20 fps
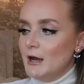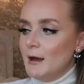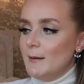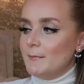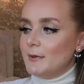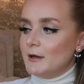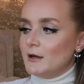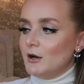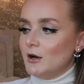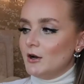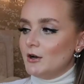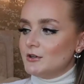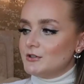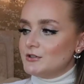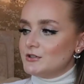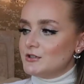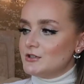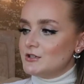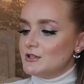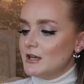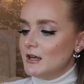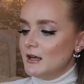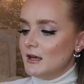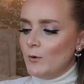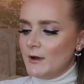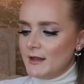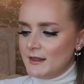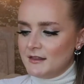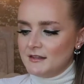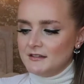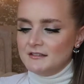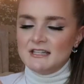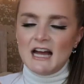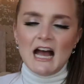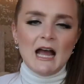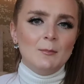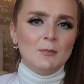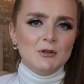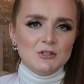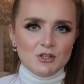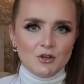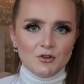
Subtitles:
because with diamonds